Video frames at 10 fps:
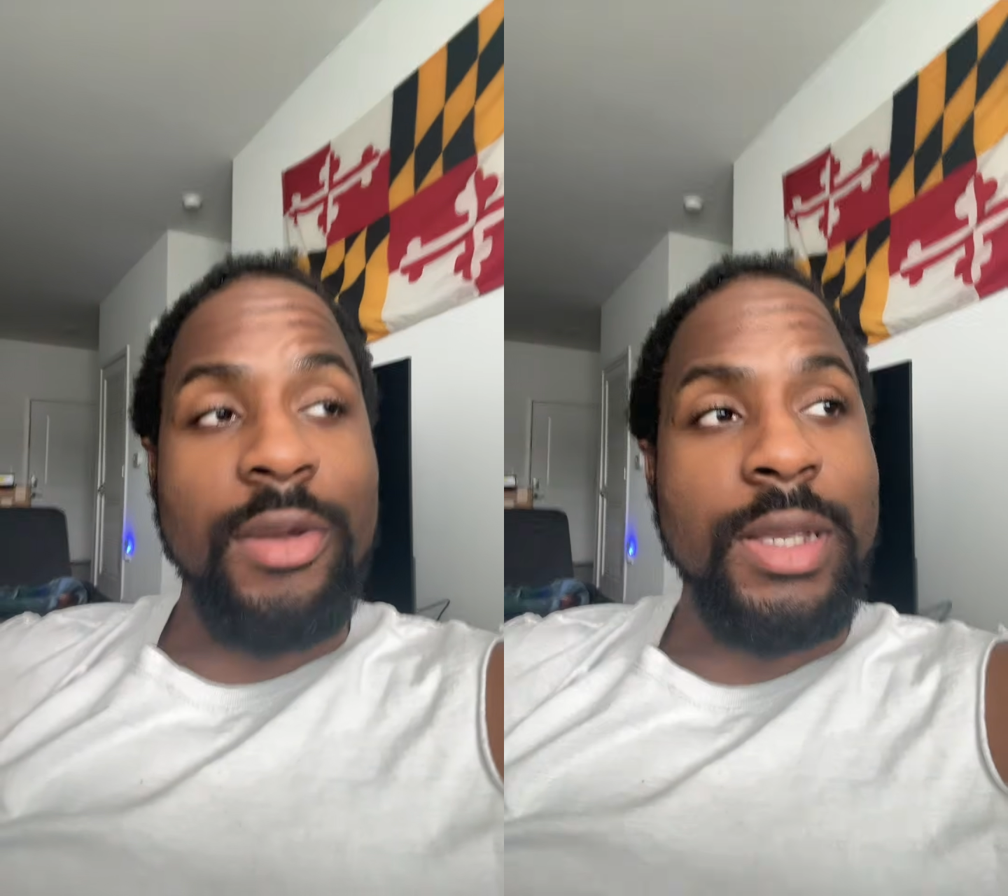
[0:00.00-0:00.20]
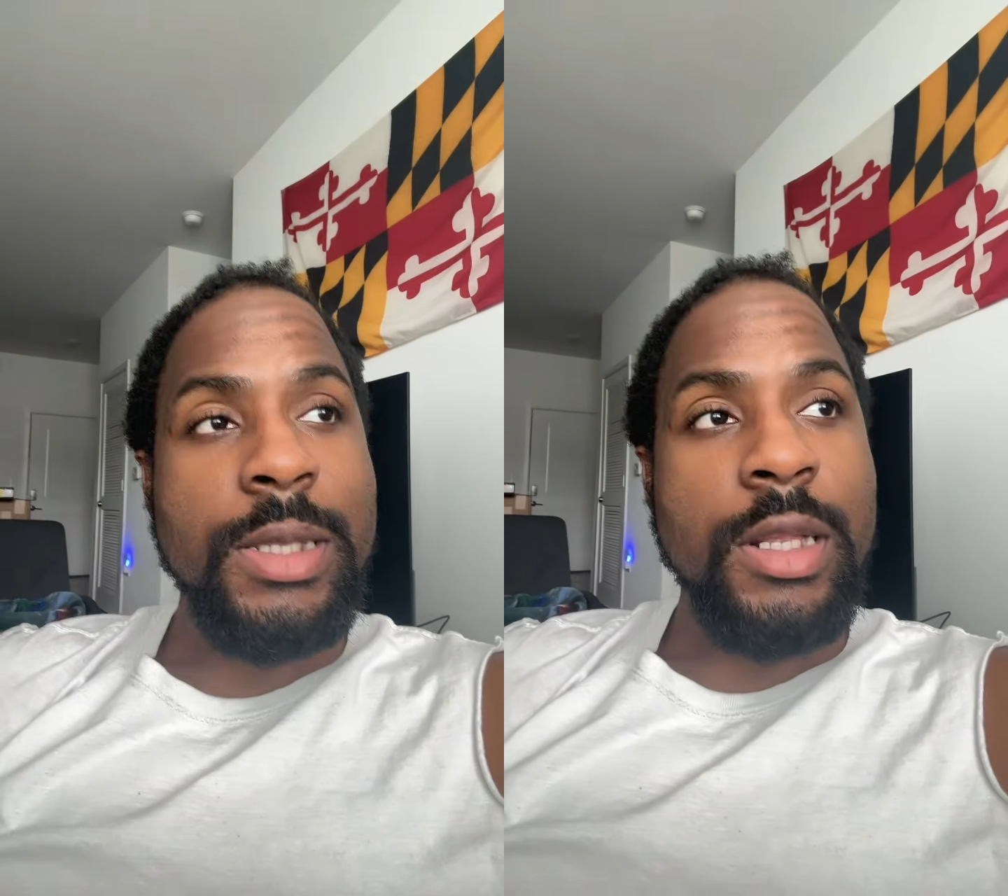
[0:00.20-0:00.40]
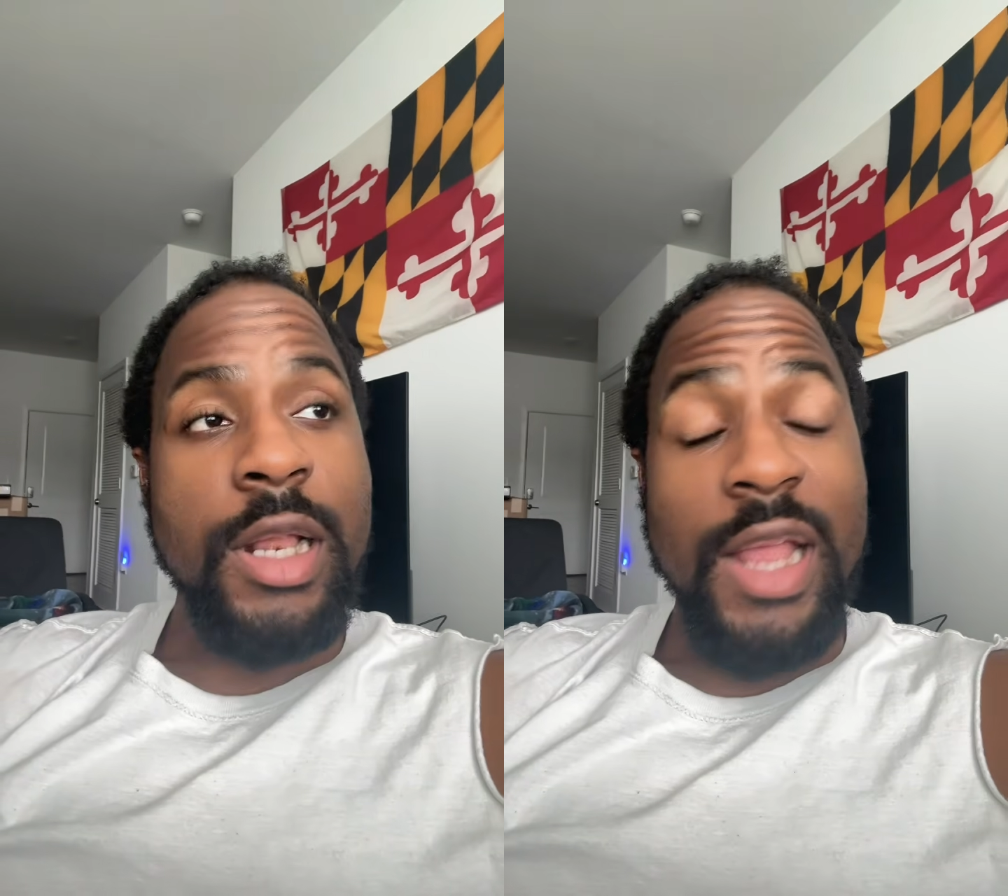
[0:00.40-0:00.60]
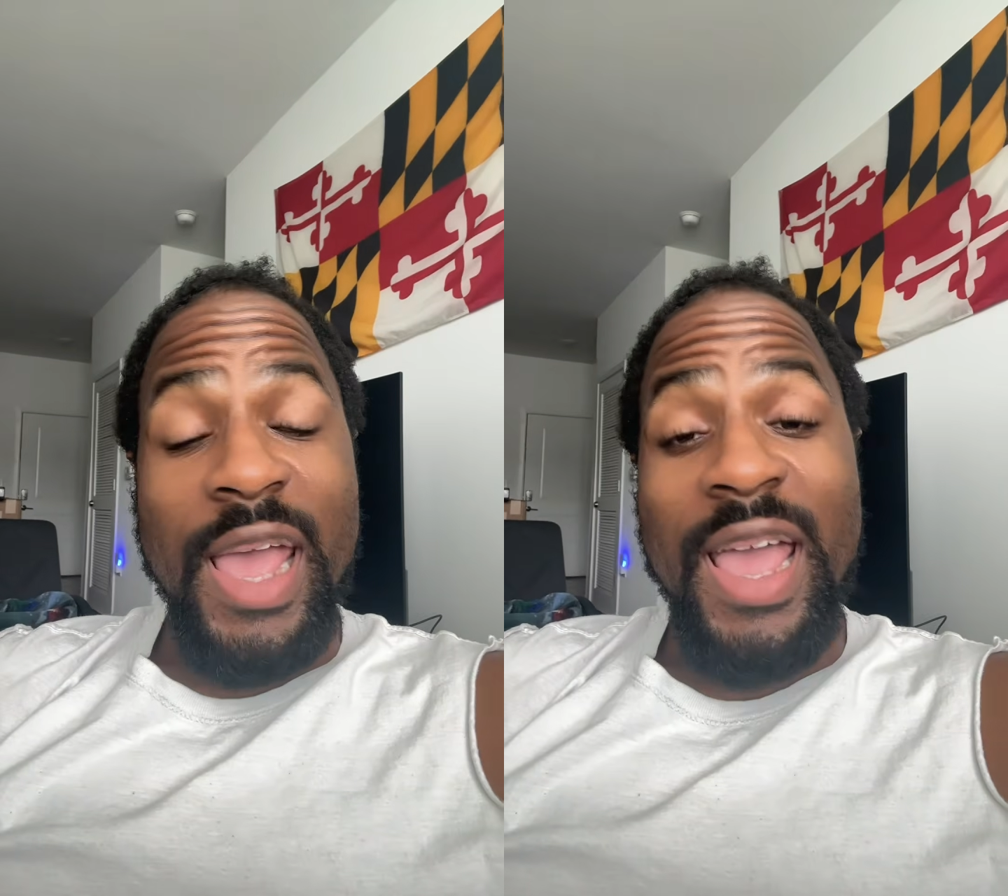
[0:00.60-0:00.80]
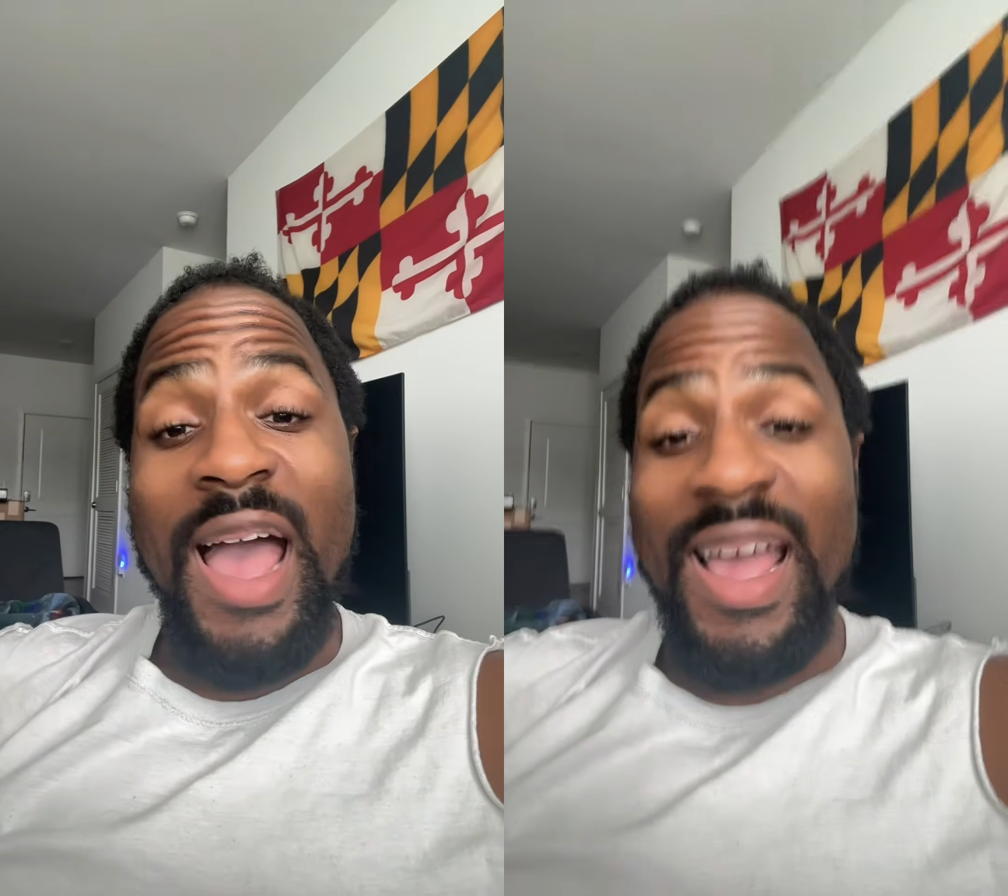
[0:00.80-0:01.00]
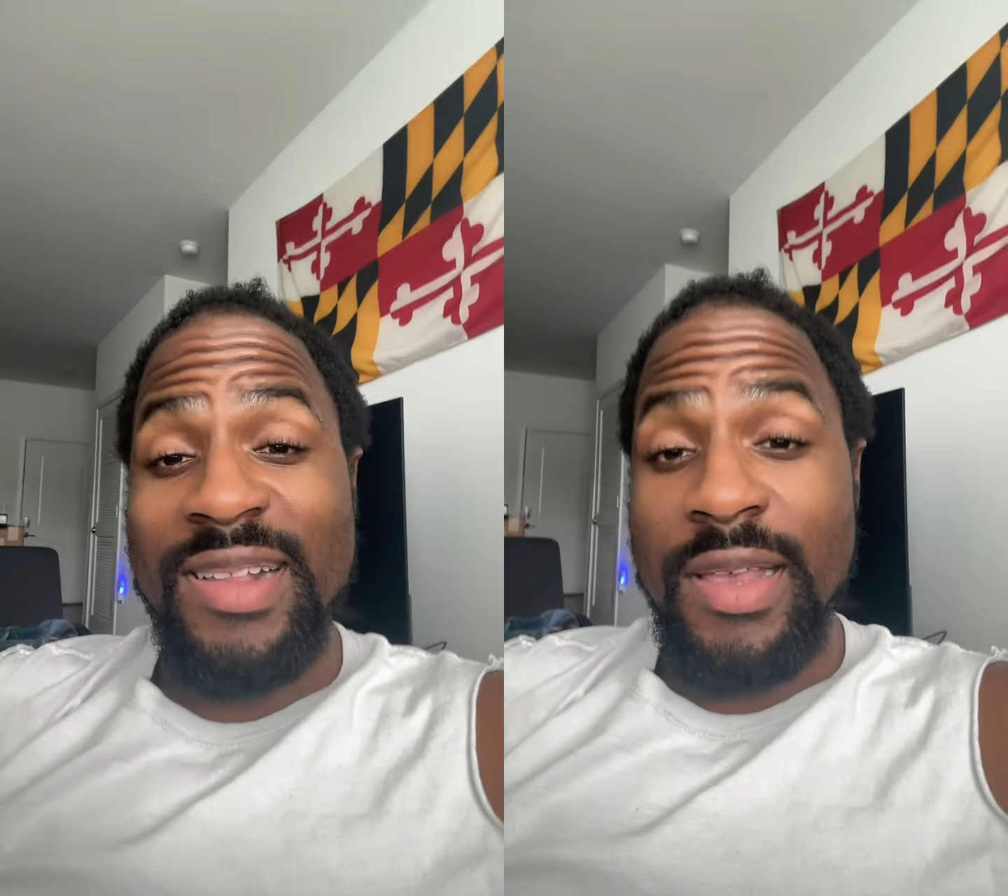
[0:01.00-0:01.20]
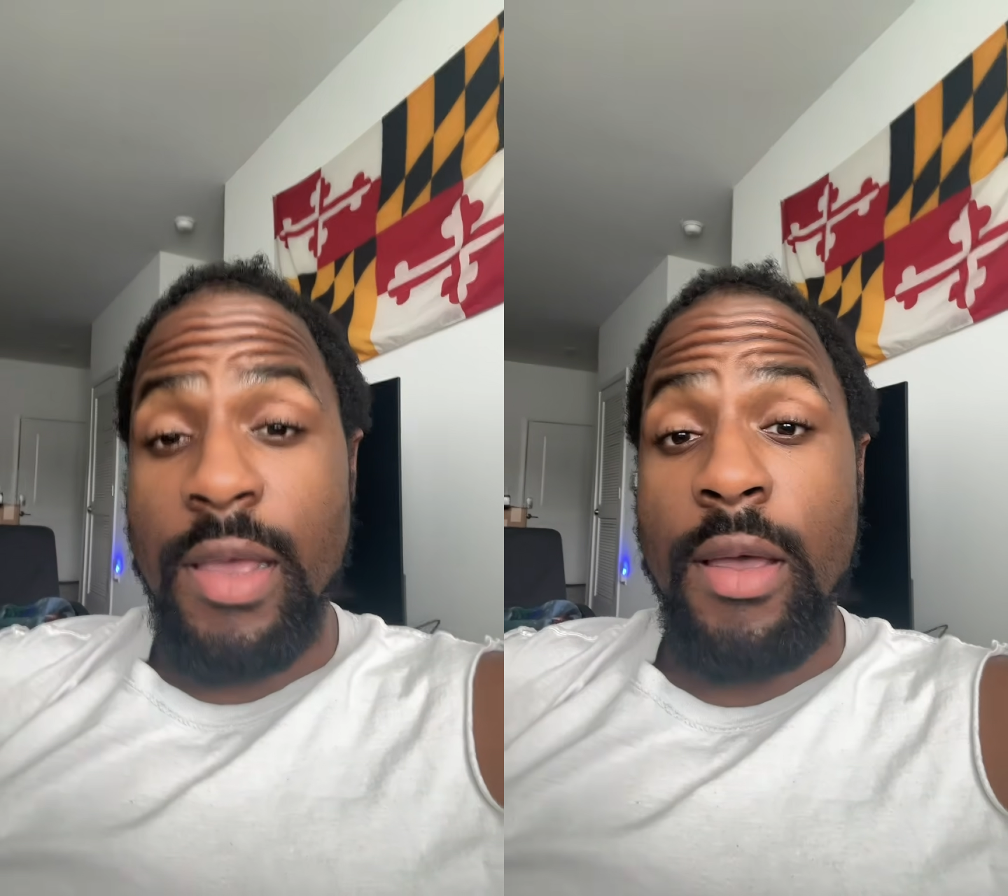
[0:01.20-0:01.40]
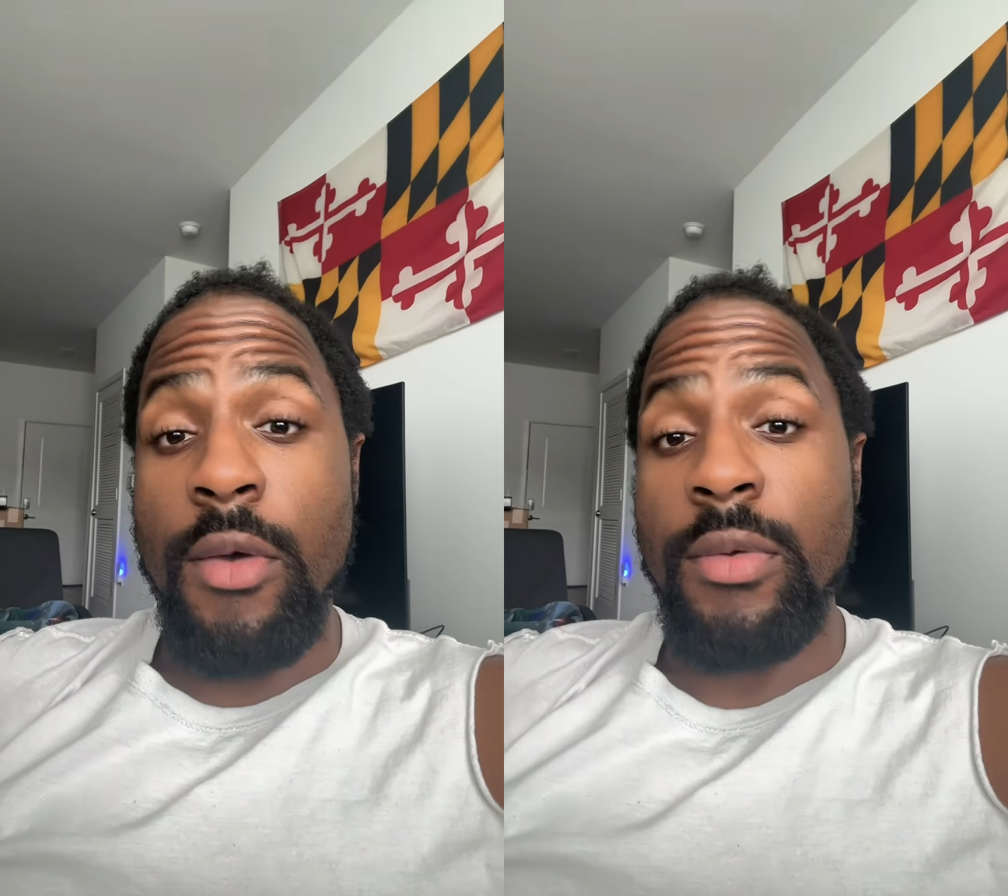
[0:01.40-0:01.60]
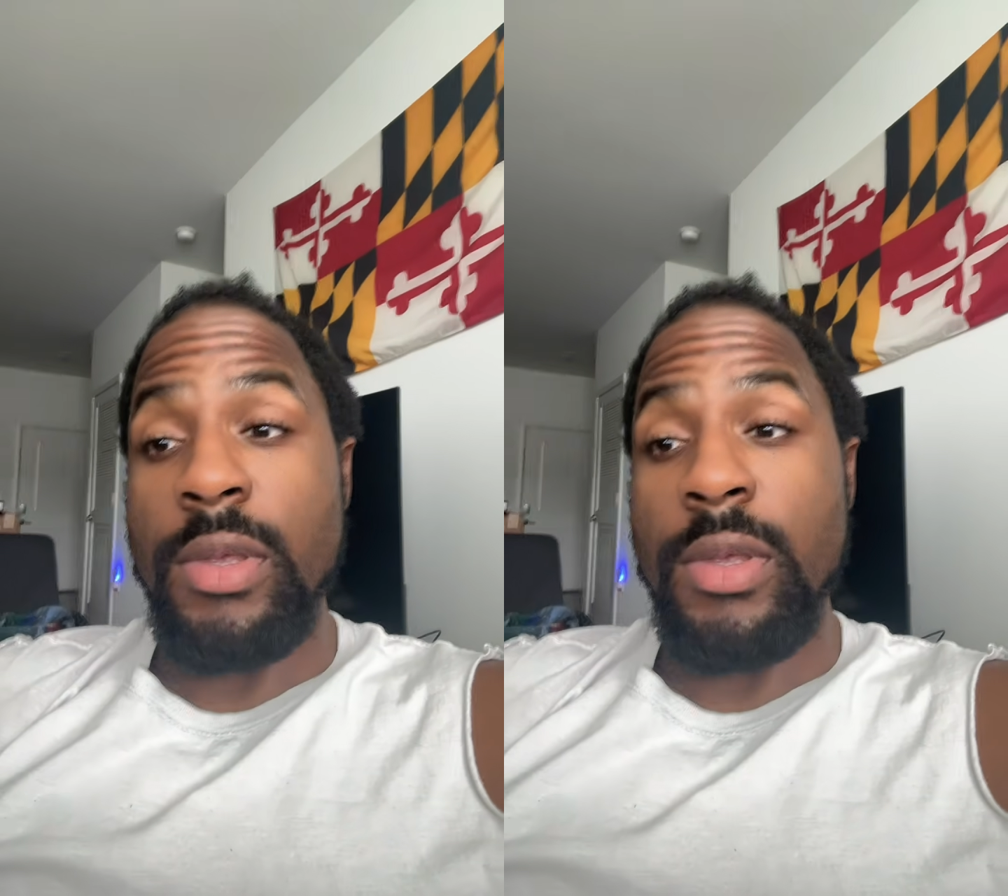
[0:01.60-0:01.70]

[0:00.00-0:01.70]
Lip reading: Isn't it AI tell?